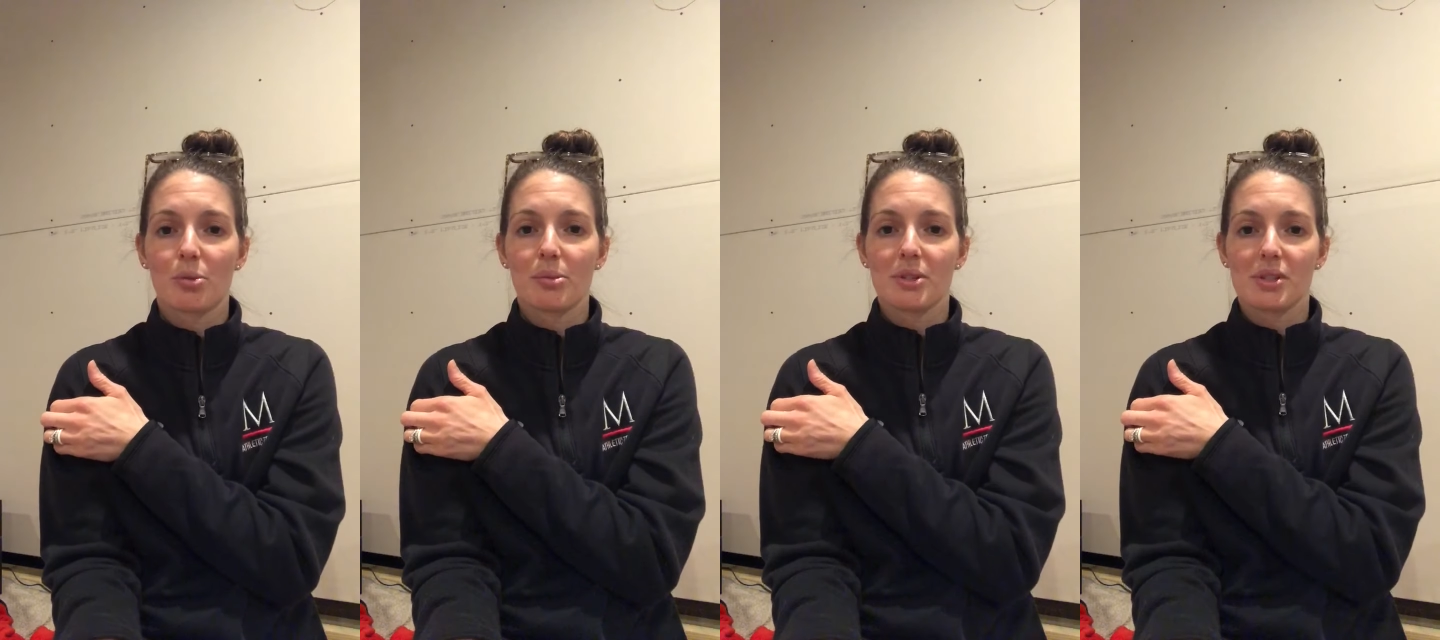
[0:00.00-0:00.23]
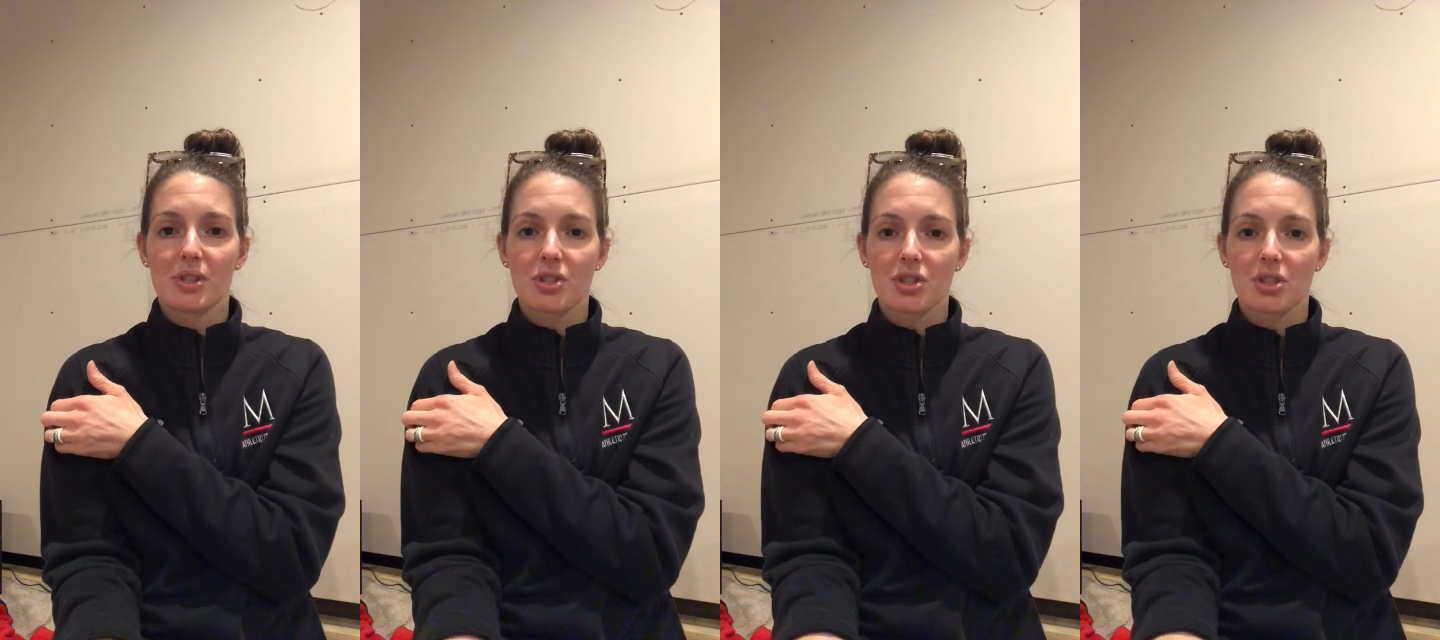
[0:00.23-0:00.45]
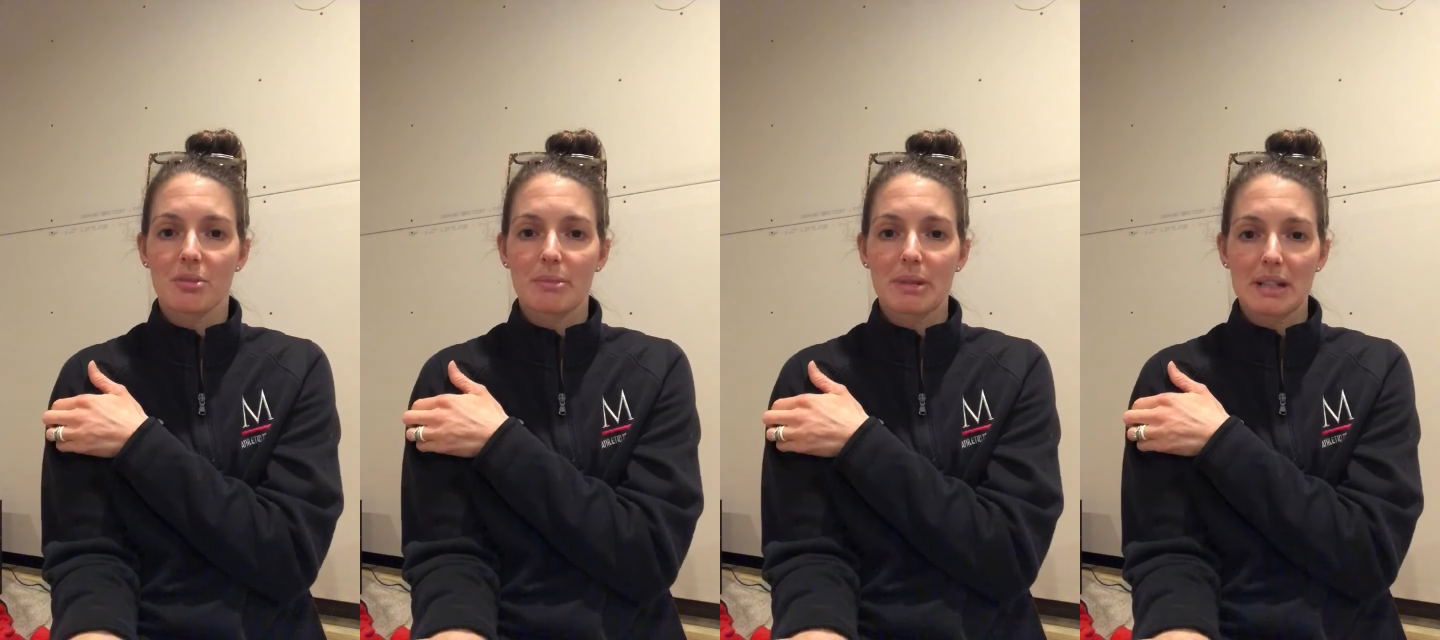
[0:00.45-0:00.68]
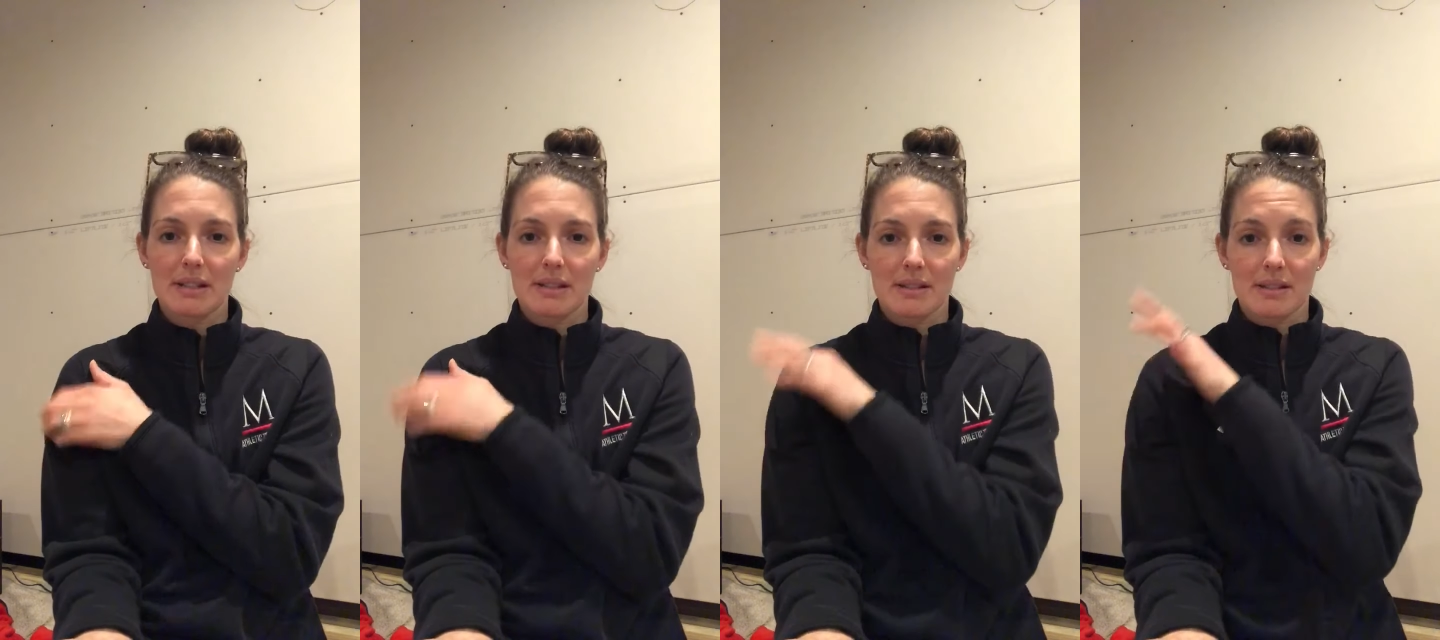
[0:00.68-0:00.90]
position
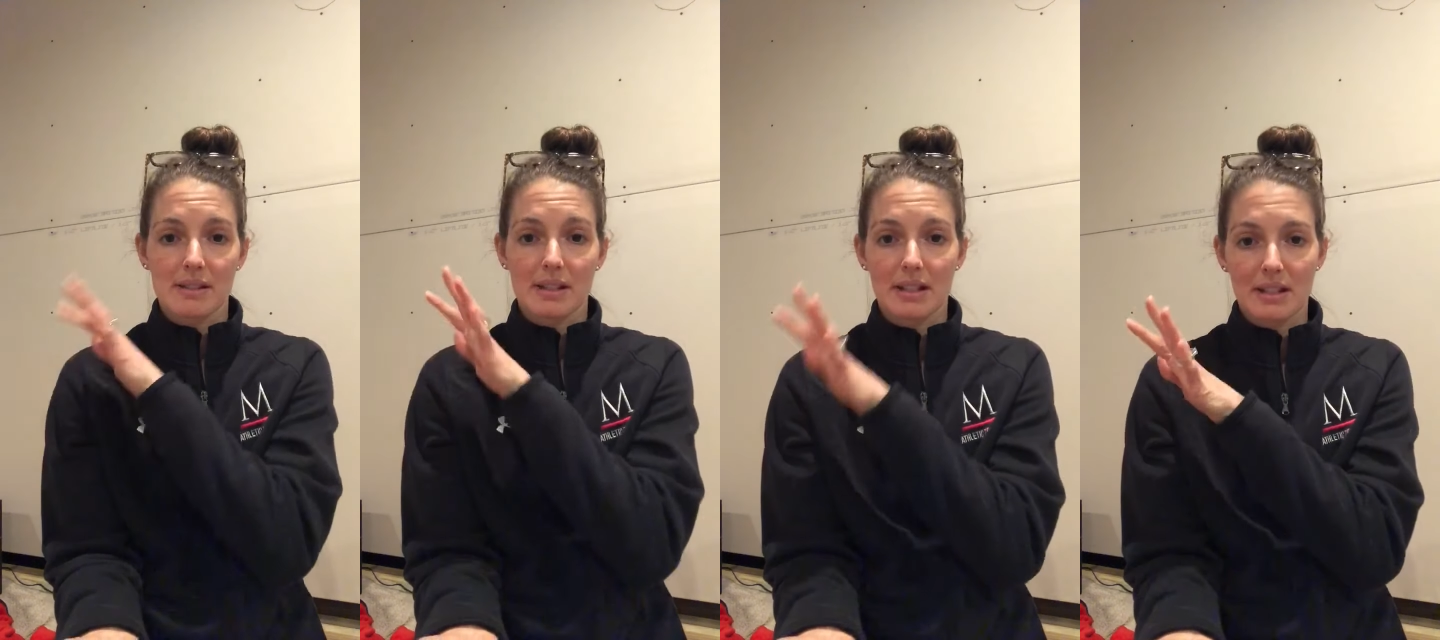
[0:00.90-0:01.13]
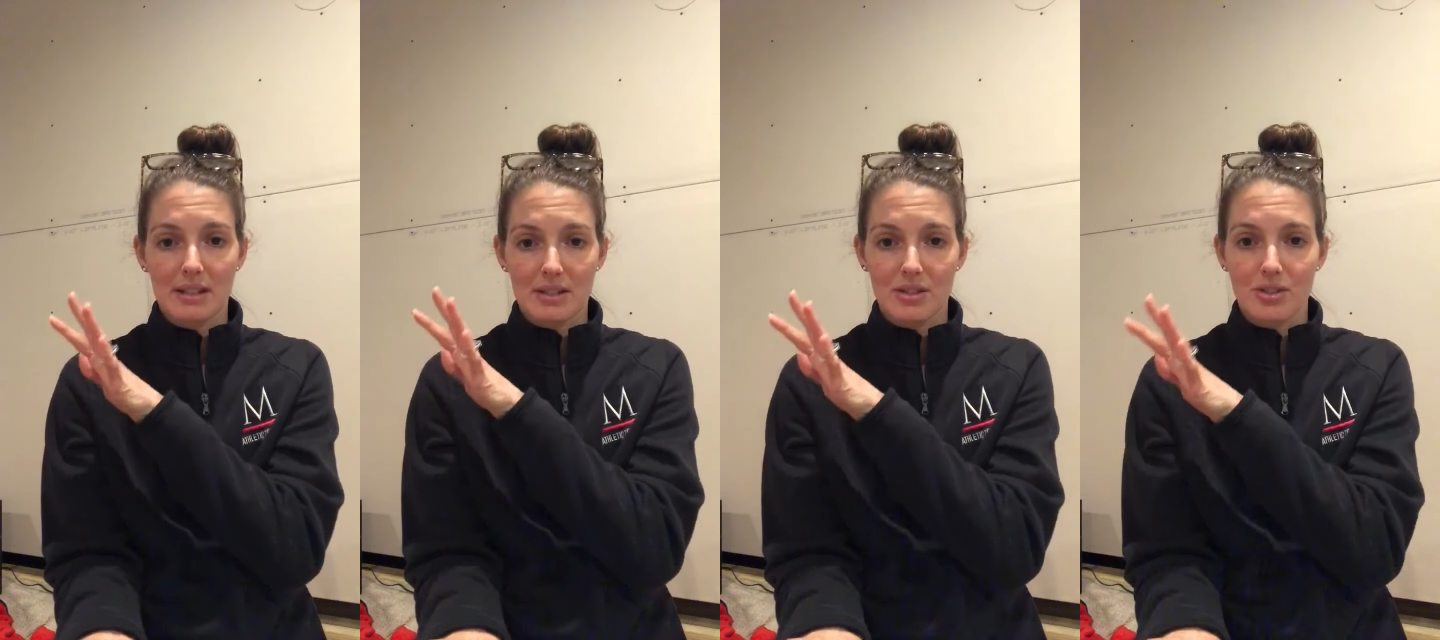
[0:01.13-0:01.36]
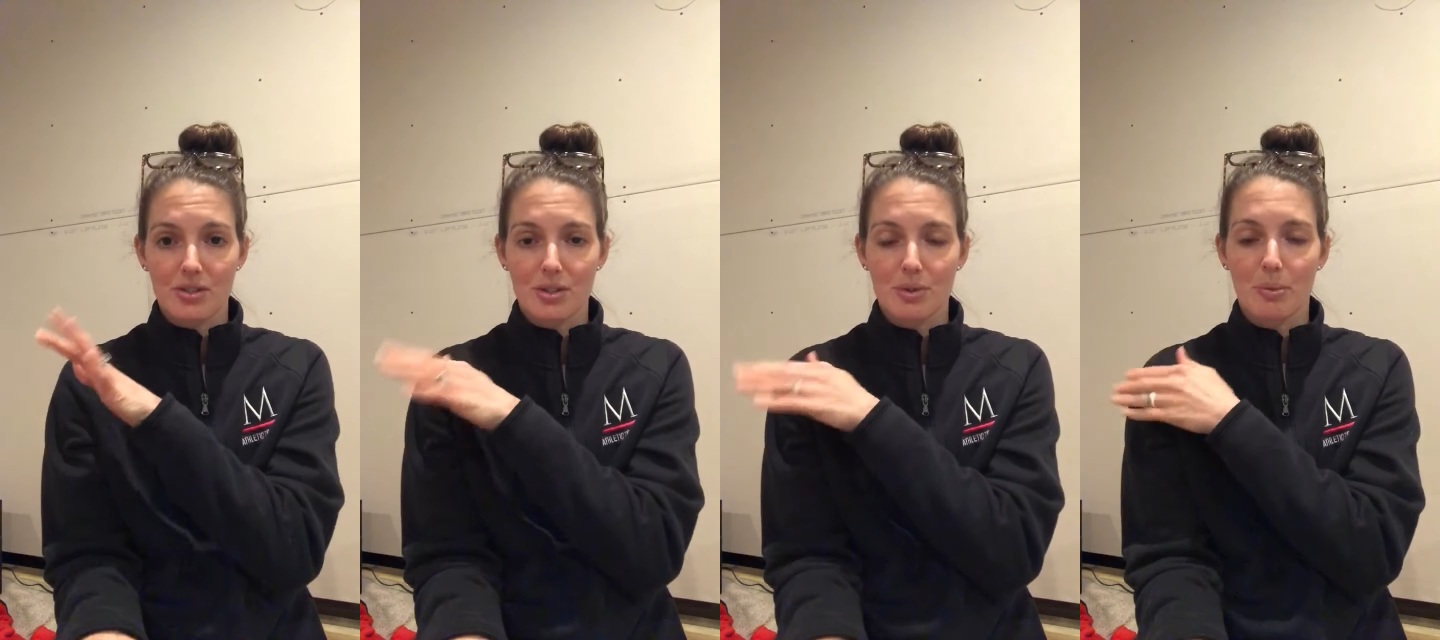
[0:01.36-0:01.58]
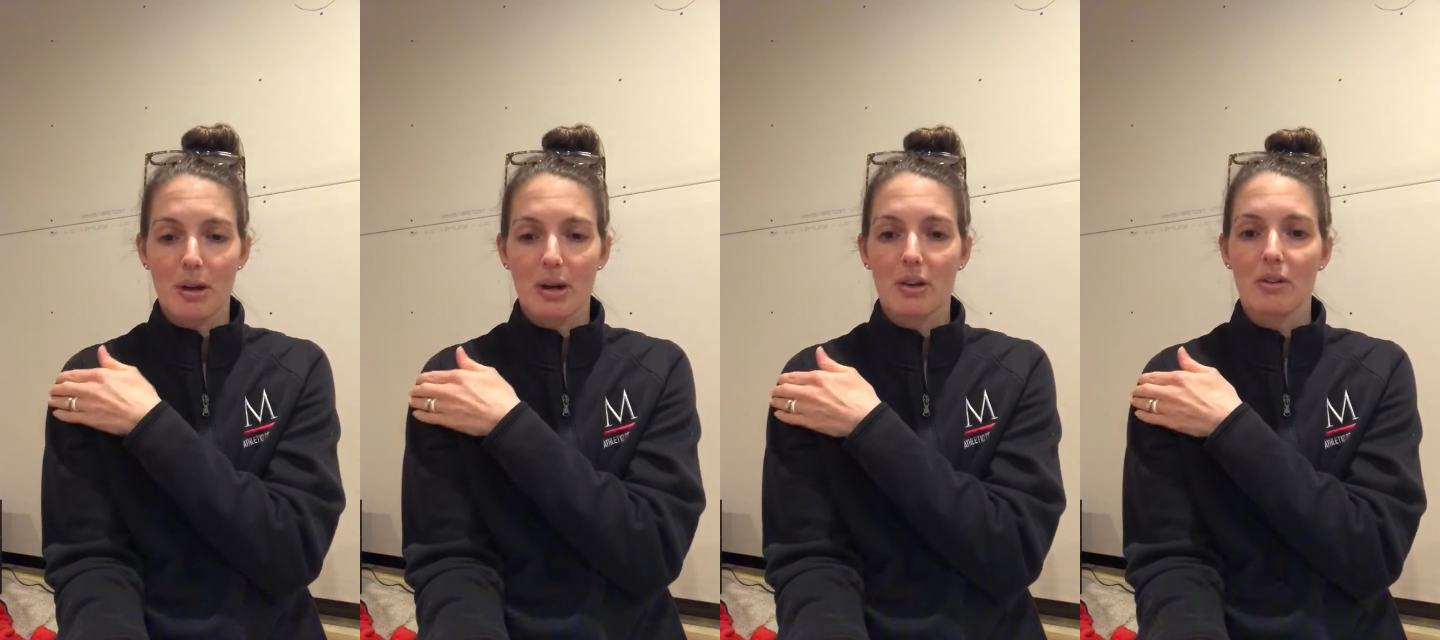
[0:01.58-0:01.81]
makes this a lot easier
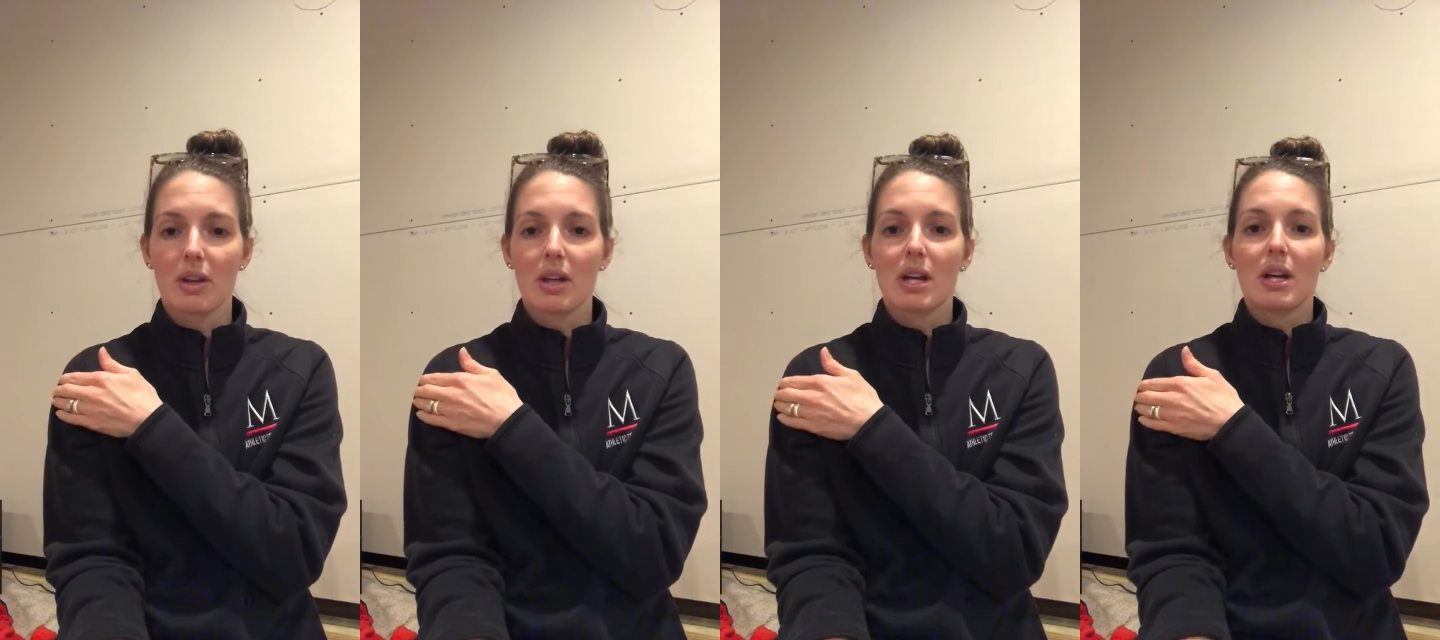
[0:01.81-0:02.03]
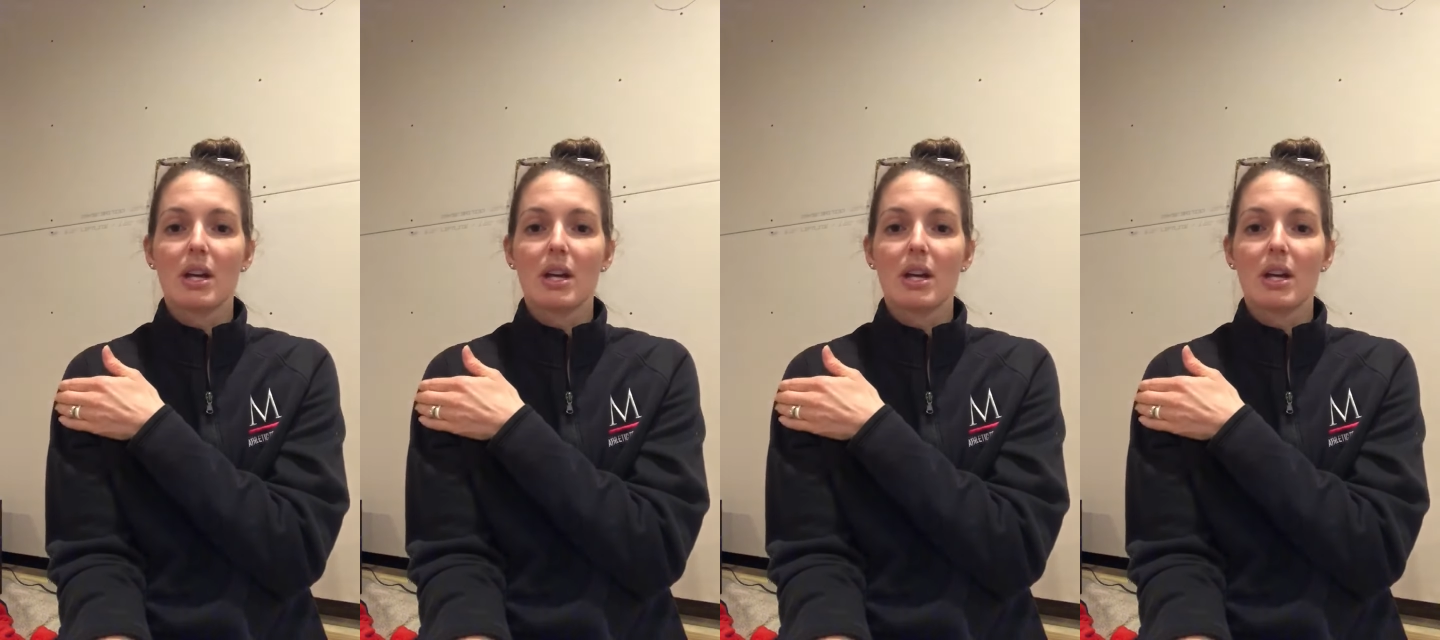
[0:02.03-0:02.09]
as well.